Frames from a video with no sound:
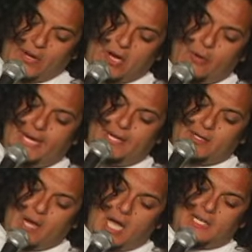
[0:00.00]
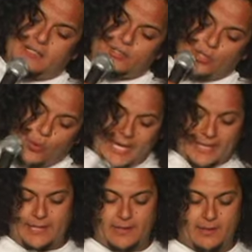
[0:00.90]
very
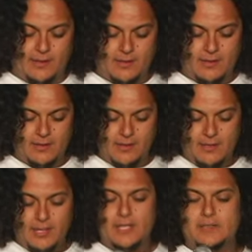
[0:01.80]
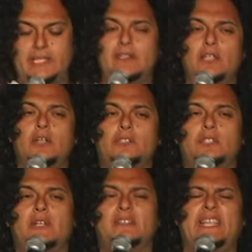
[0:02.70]
non-threatening. This look
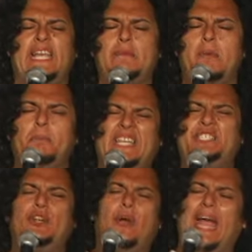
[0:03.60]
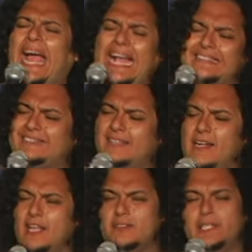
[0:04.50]
doesn't say I'm gonna beat your ass.
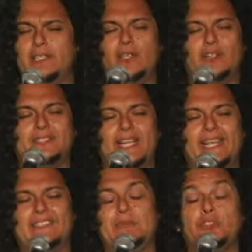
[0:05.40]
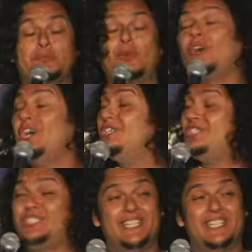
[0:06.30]
This look says I'm gonna smoke all your